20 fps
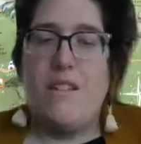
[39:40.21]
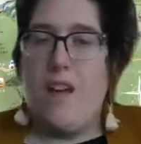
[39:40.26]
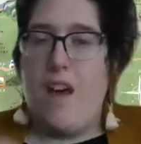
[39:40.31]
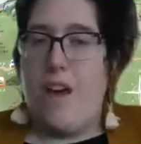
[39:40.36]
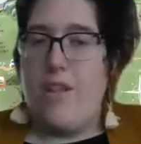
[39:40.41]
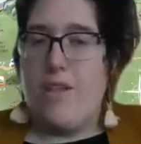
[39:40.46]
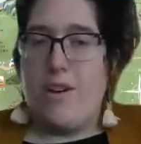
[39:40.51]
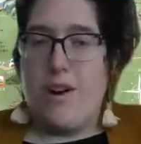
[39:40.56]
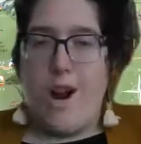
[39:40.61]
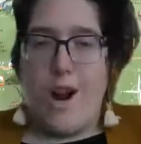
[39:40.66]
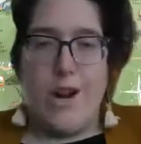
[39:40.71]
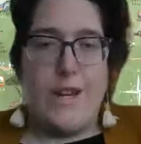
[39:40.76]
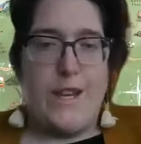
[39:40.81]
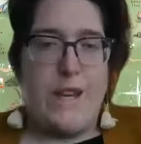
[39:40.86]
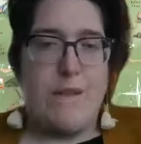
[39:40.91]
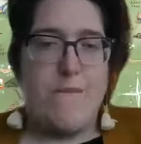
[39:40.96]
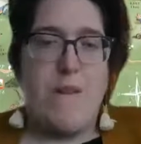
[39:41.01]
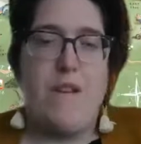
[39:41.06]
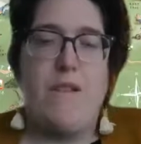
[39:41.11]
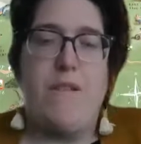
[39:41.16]
other
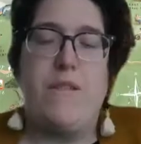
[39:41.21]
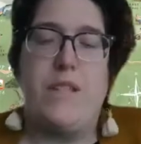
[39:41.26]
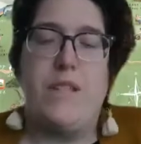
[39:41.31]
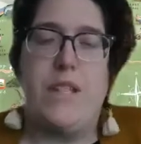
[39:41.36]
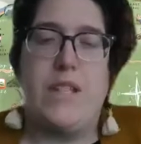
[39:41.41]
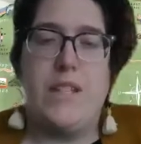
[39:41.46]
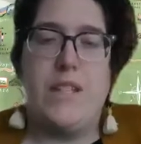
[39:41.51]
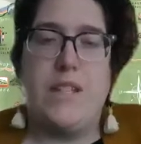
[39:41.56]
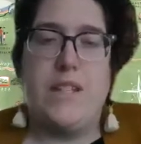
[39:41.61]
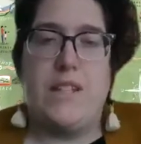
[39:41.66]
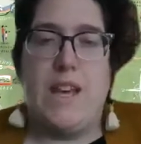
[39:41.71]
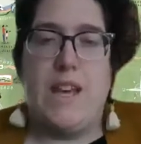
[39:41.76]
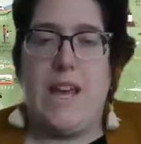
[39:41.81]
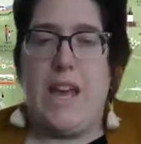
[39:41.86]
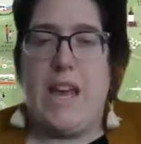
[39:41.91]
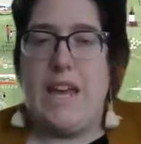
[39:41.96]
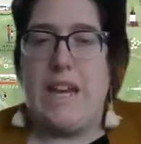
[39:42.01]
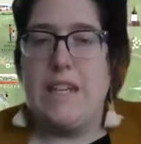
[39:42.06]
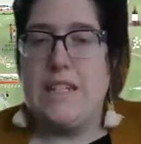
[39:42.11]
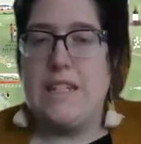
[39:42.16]
RDMOs in the state,